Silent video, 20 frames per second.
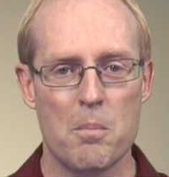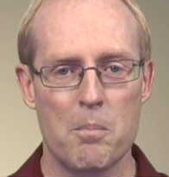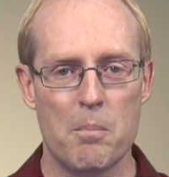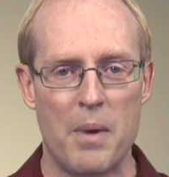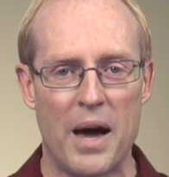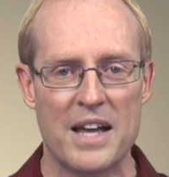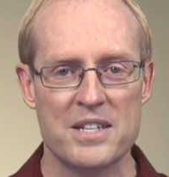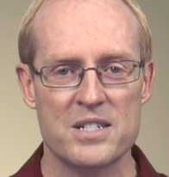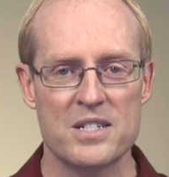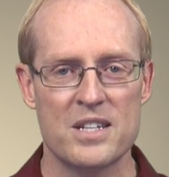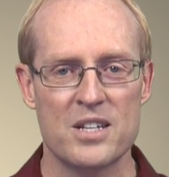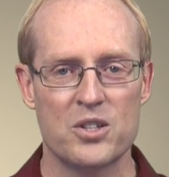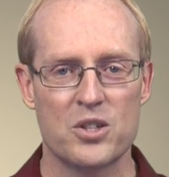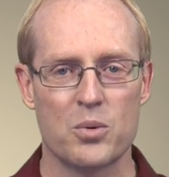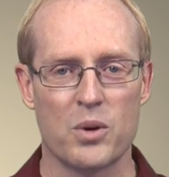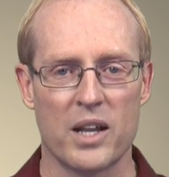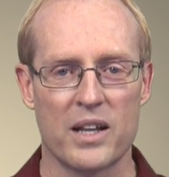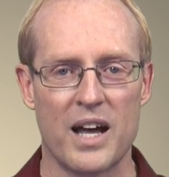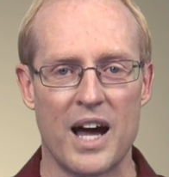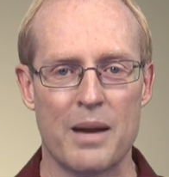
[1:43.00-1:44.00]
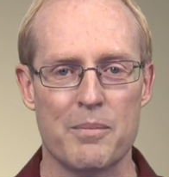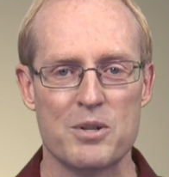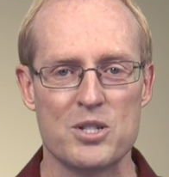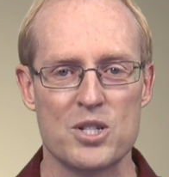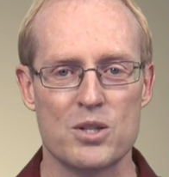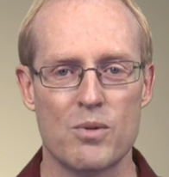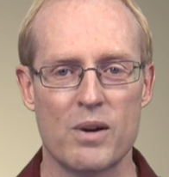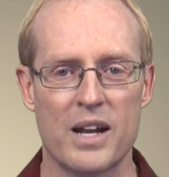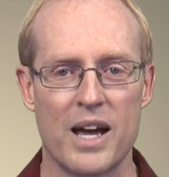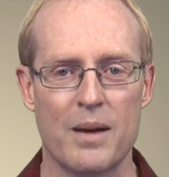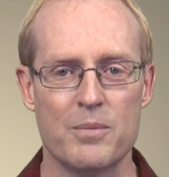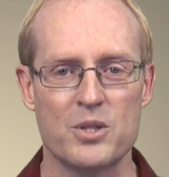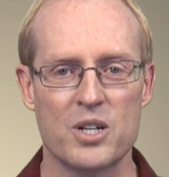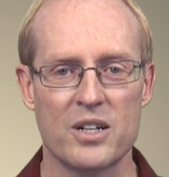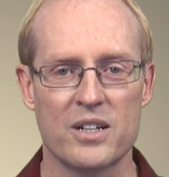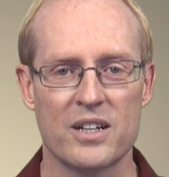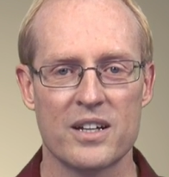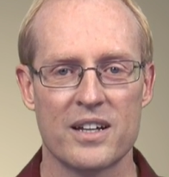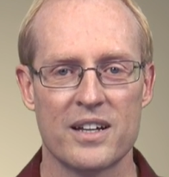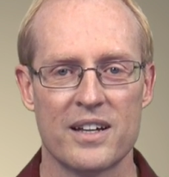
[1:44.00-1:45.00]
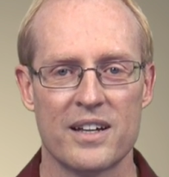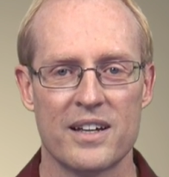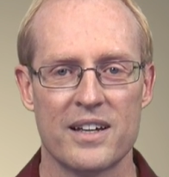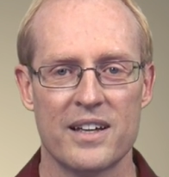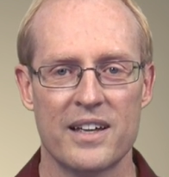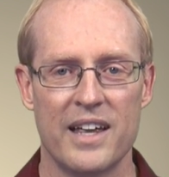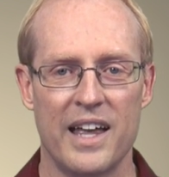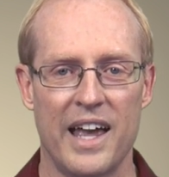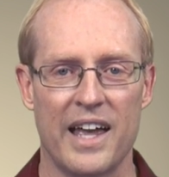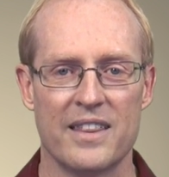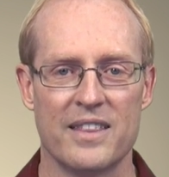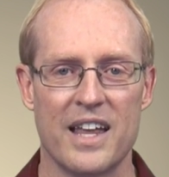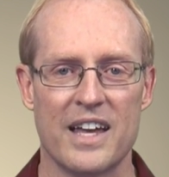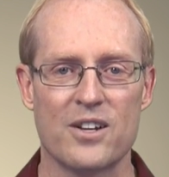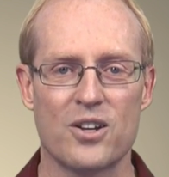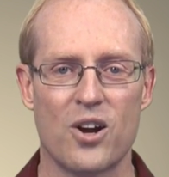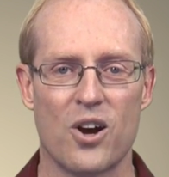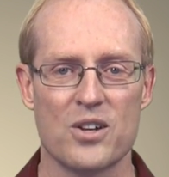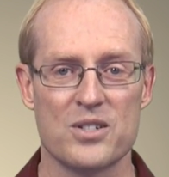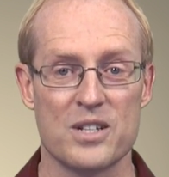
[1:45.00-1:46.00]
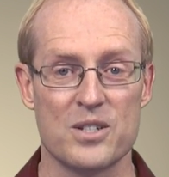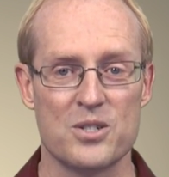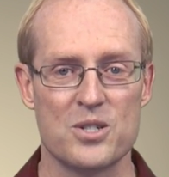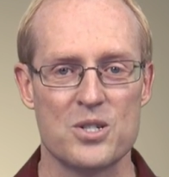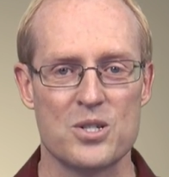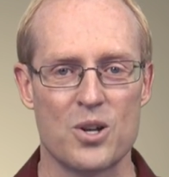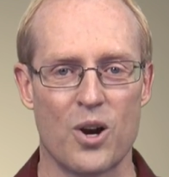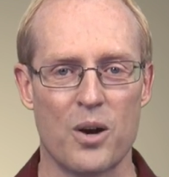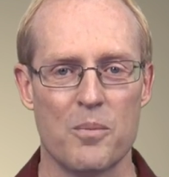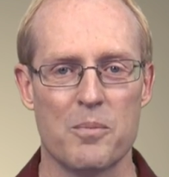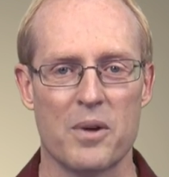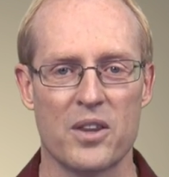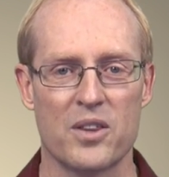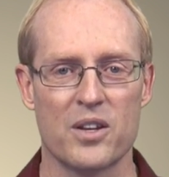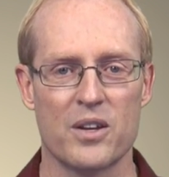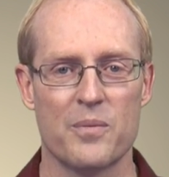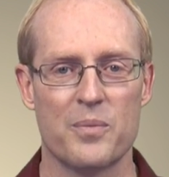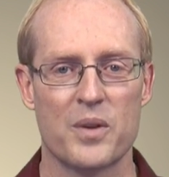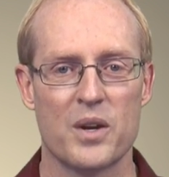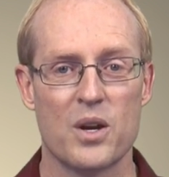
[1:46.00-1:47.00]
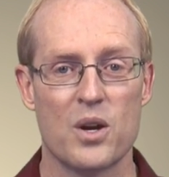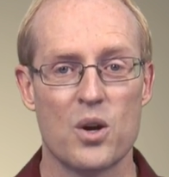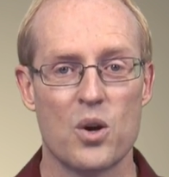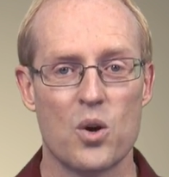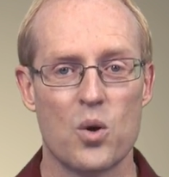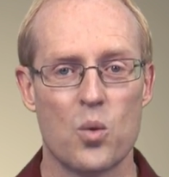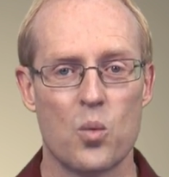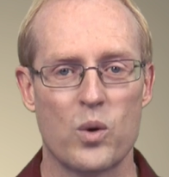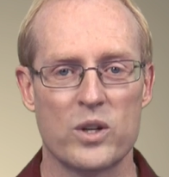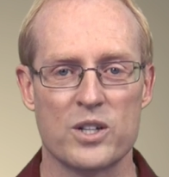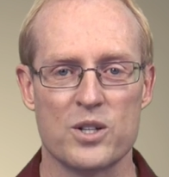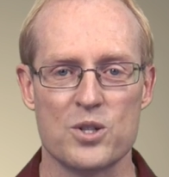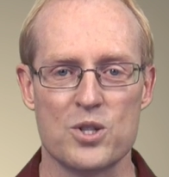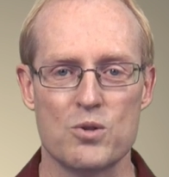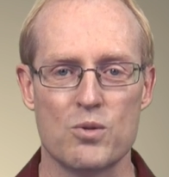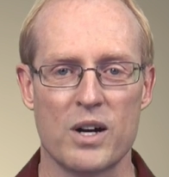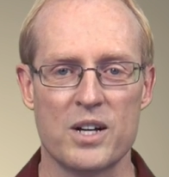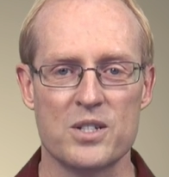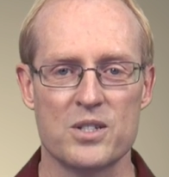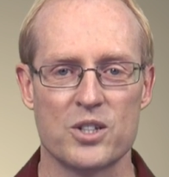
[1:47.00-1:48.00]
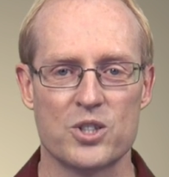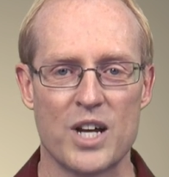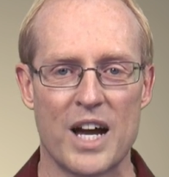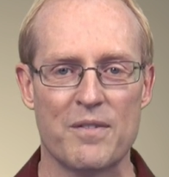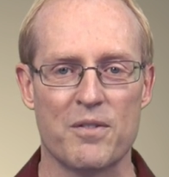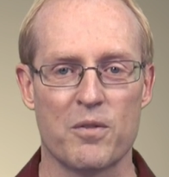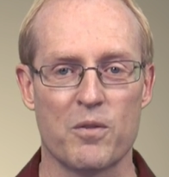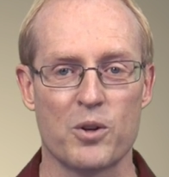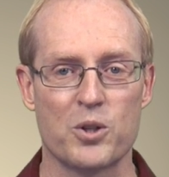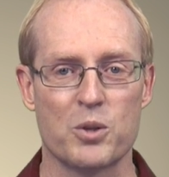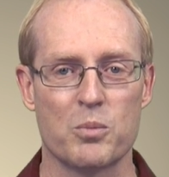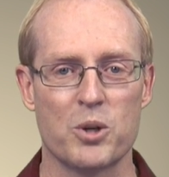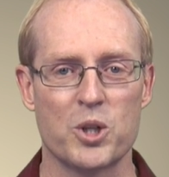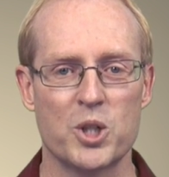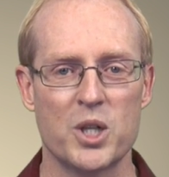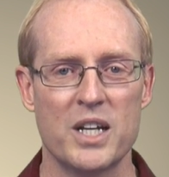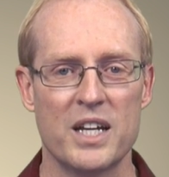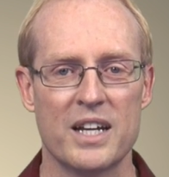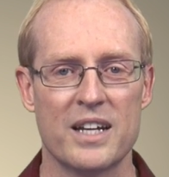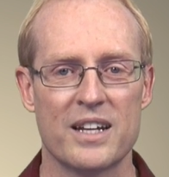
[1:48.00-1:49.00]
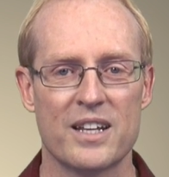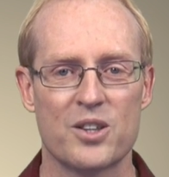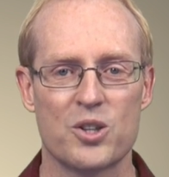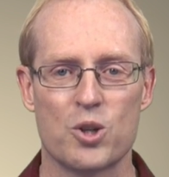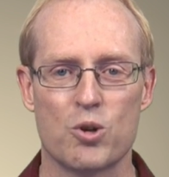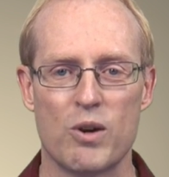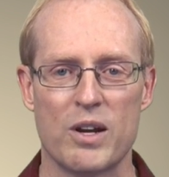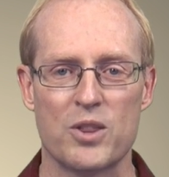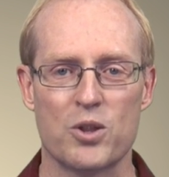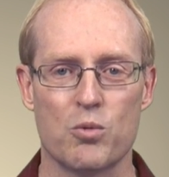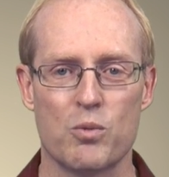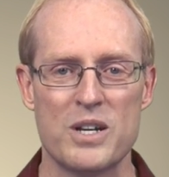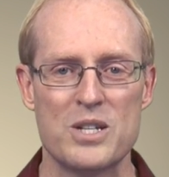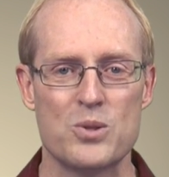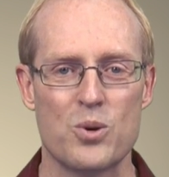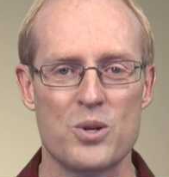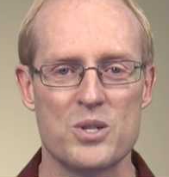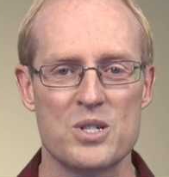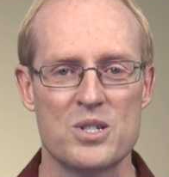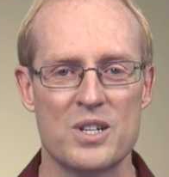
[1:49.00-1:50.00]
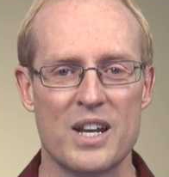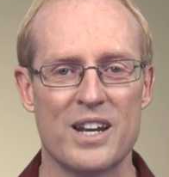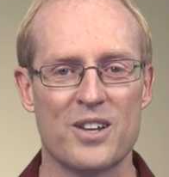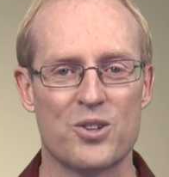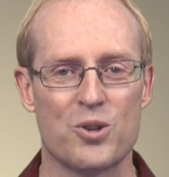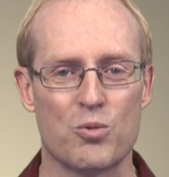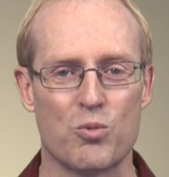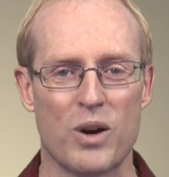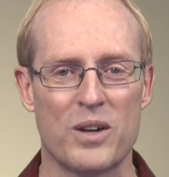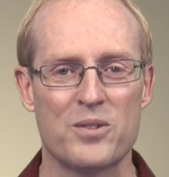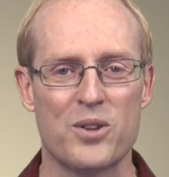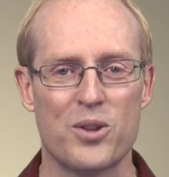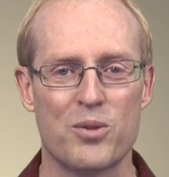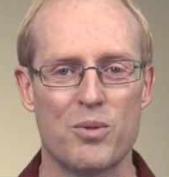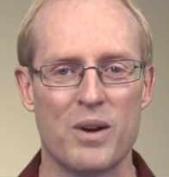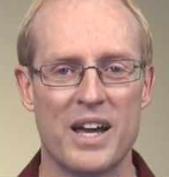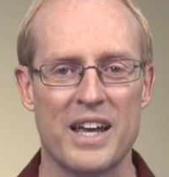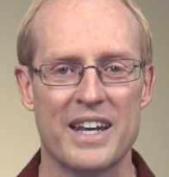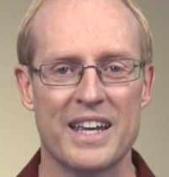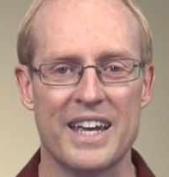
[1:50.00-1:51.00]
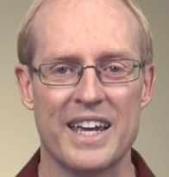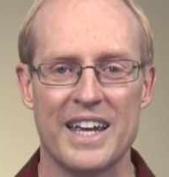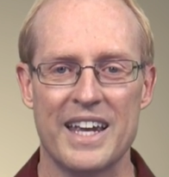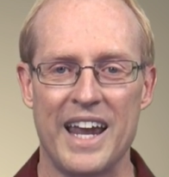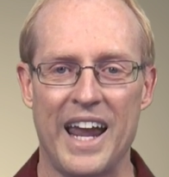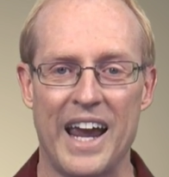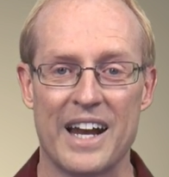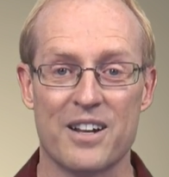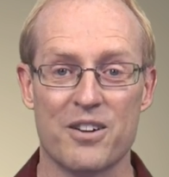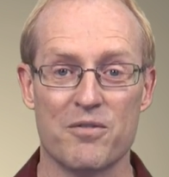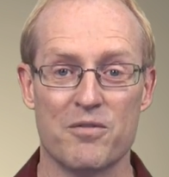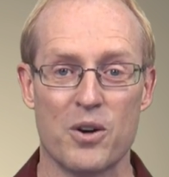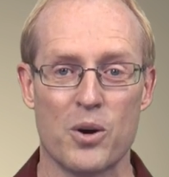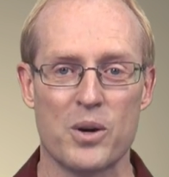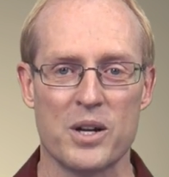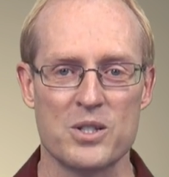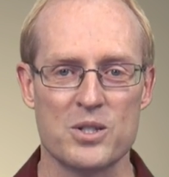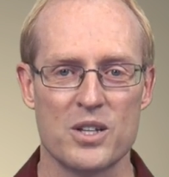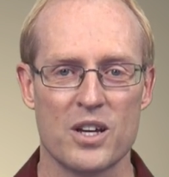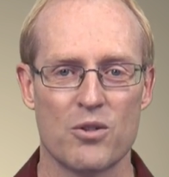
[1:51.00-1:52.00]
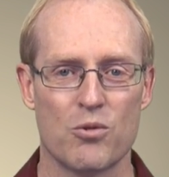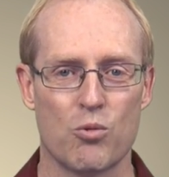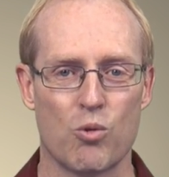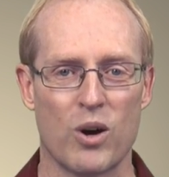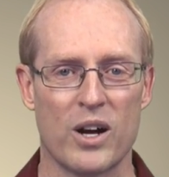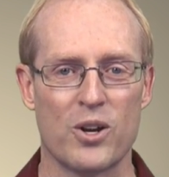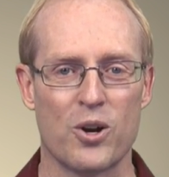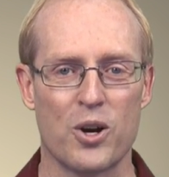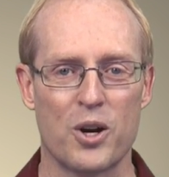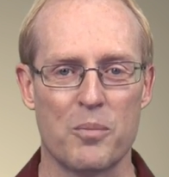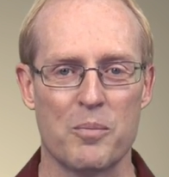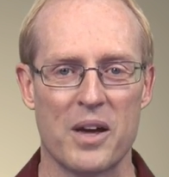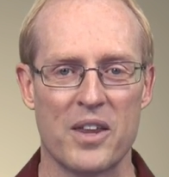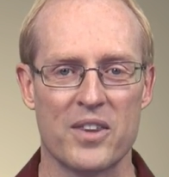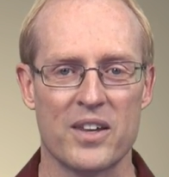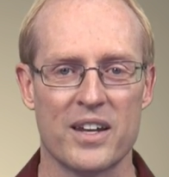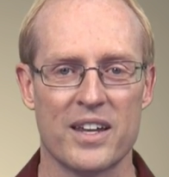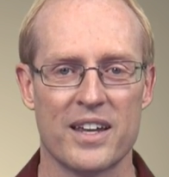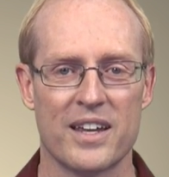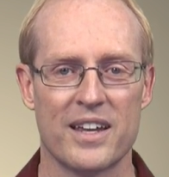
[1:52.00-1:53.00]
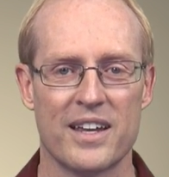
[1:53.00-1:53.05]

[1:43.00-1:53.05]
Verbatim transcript: passes it to an anonymous thread object, and then calls its start method, which instructs the Java virtual machine to create the resources needed to run the thread and invoke its run hook method.